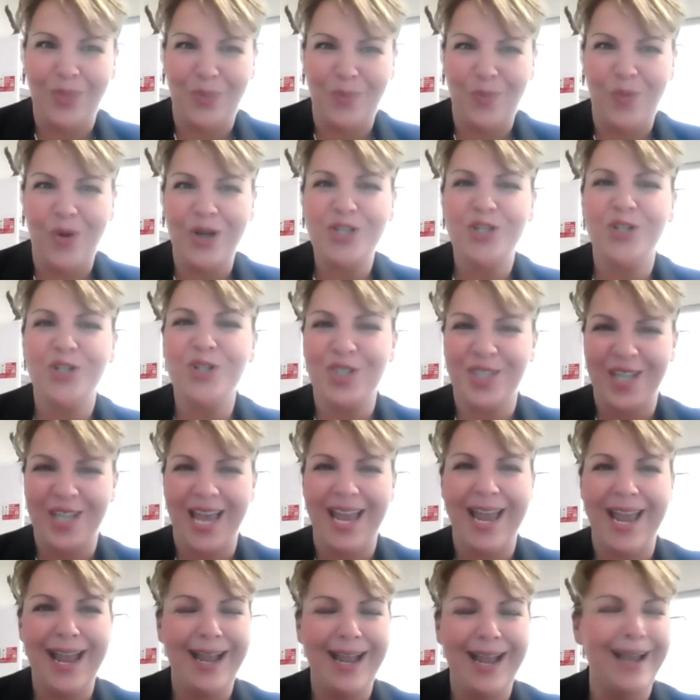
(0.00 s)
what you're
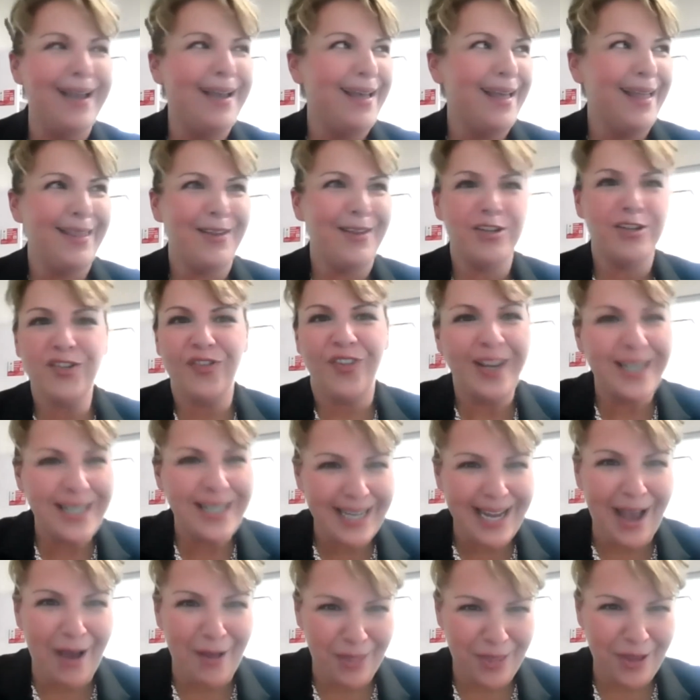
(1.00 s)
saying, there's
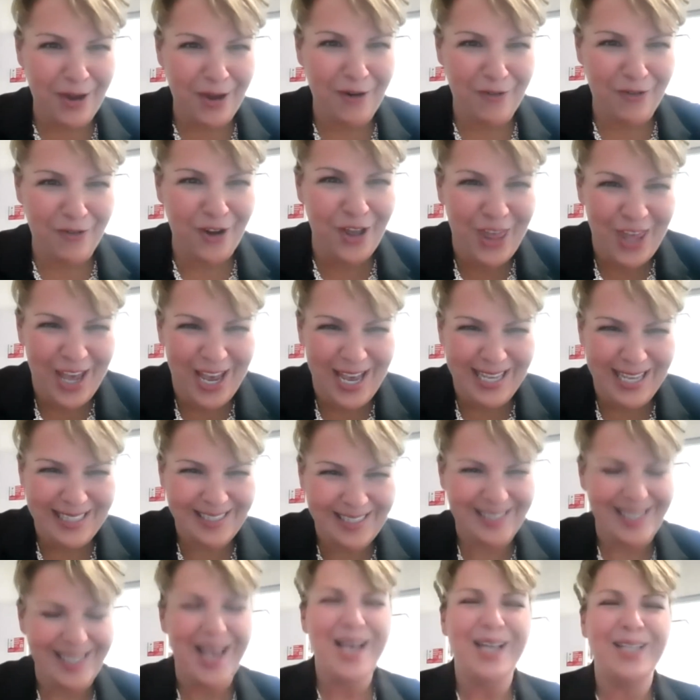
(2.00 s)
funding out there for
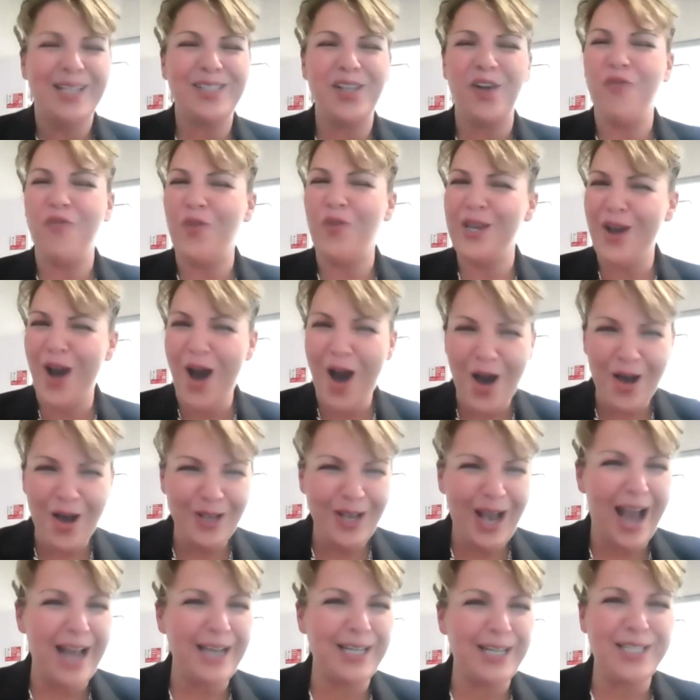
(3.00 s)
this. So if we all
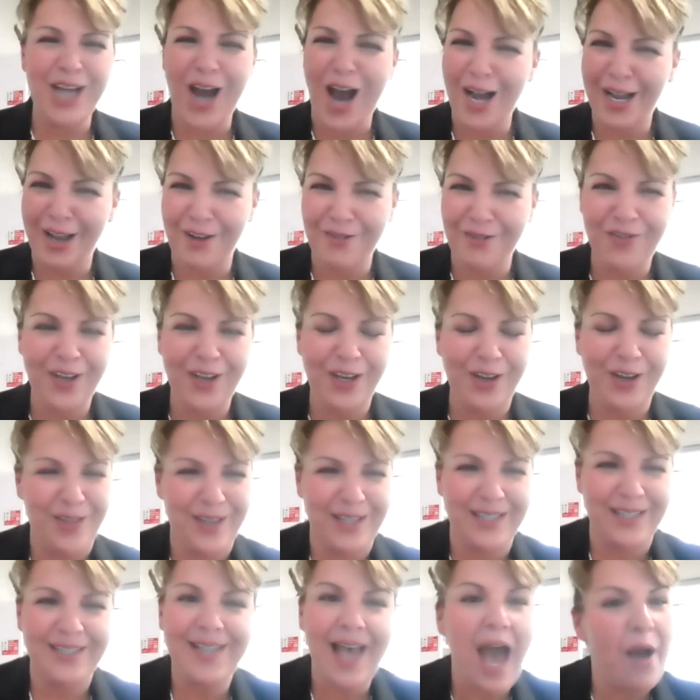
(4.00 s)
kind of talk and figure
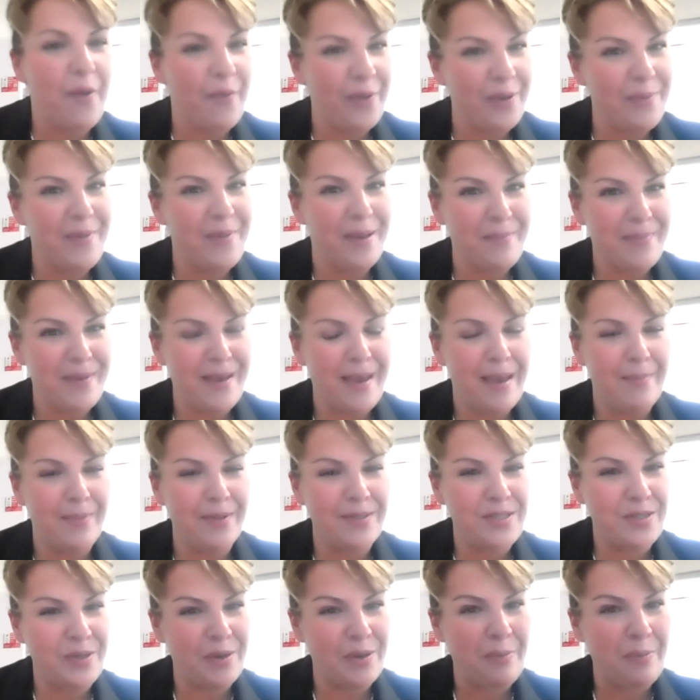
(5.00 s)
this out, we might be
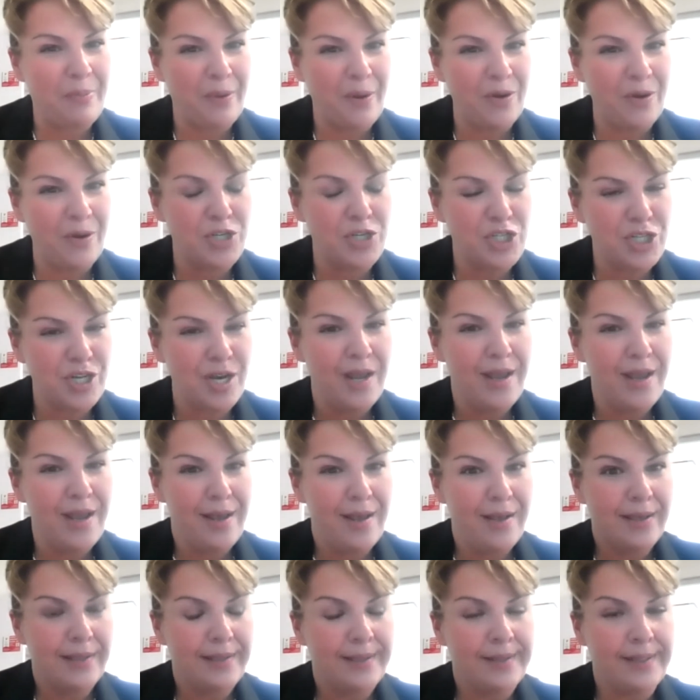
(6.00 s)
able to approach
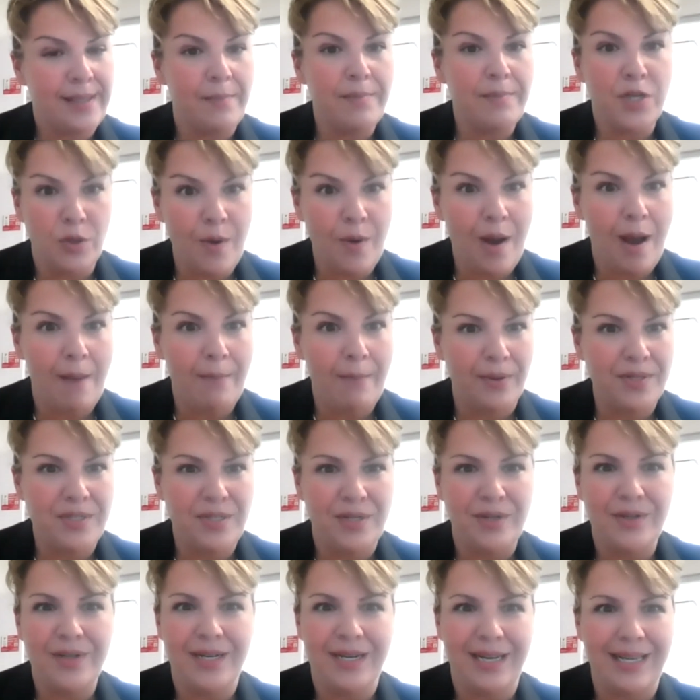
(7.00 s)
some new
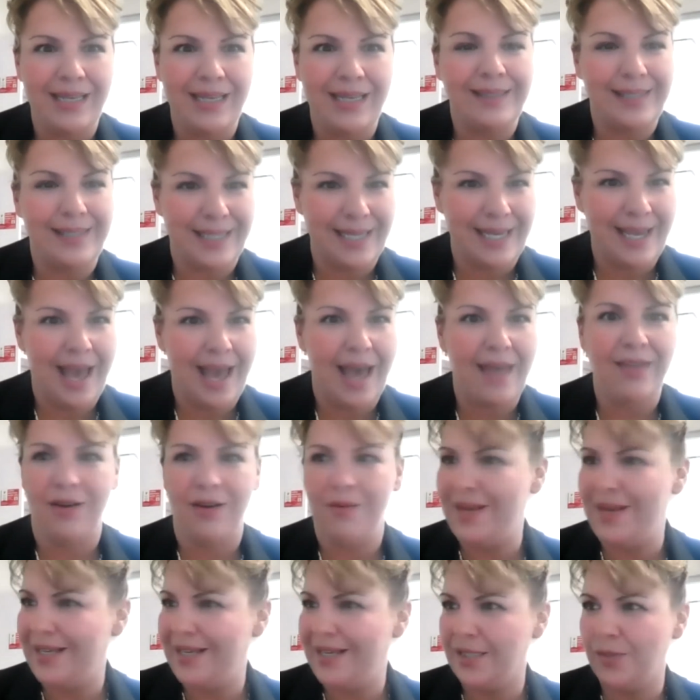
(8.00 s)
opportunities
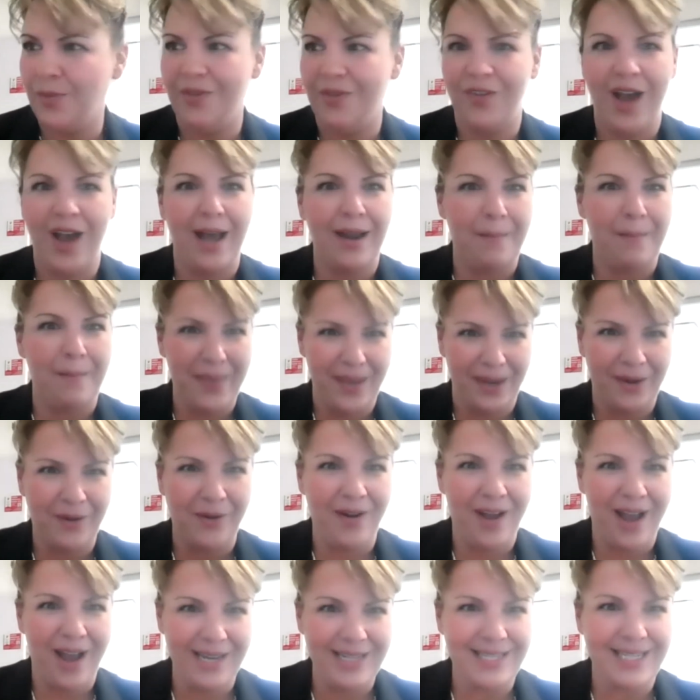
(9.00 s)
together because we've got a
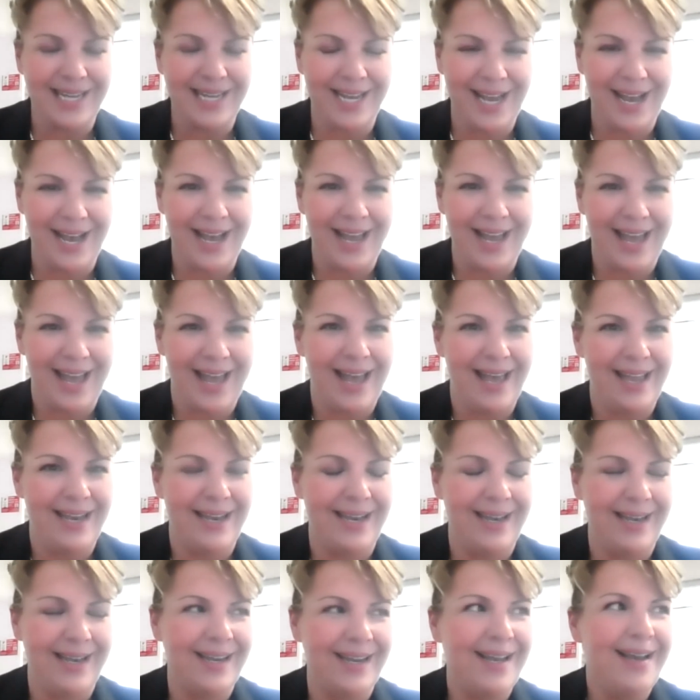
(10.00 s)
bigger idea.
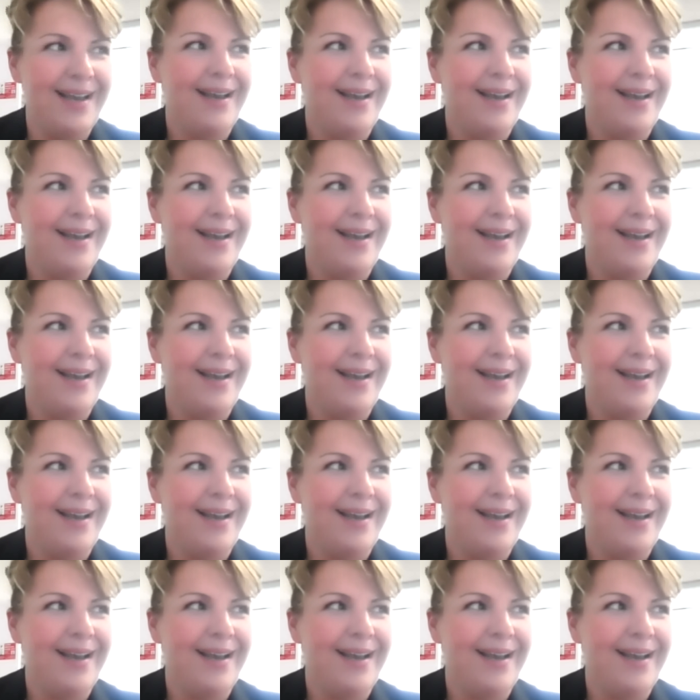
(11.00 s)
And